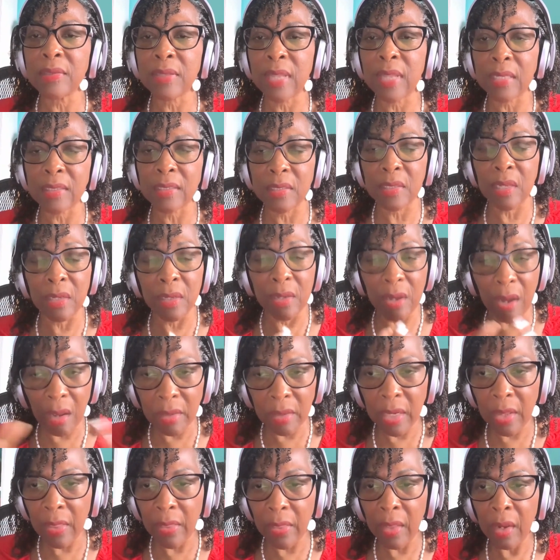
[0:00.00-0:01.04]
That's a
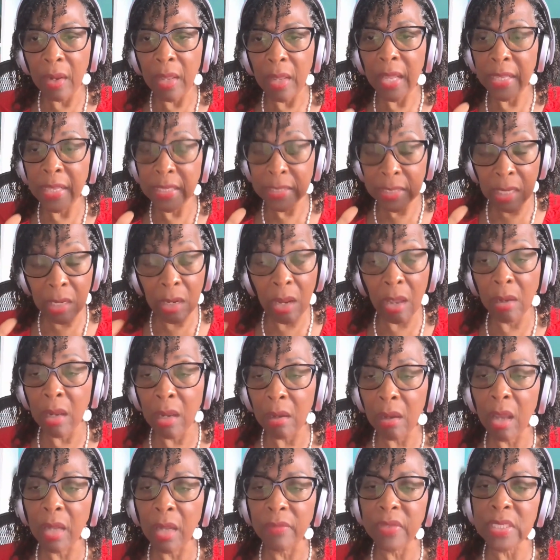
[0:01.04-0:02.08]
longer
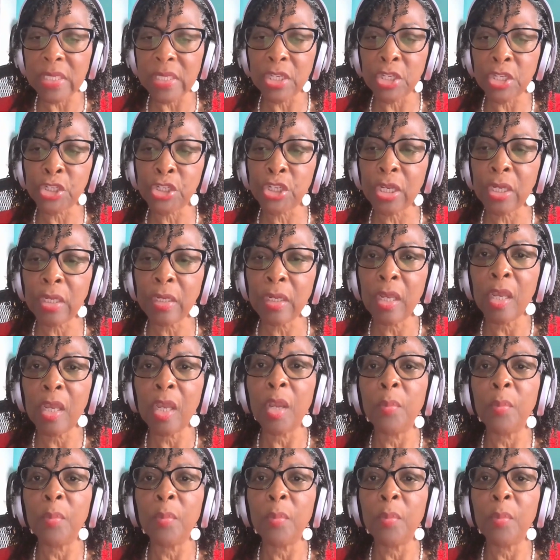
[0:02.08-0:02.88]
conversation,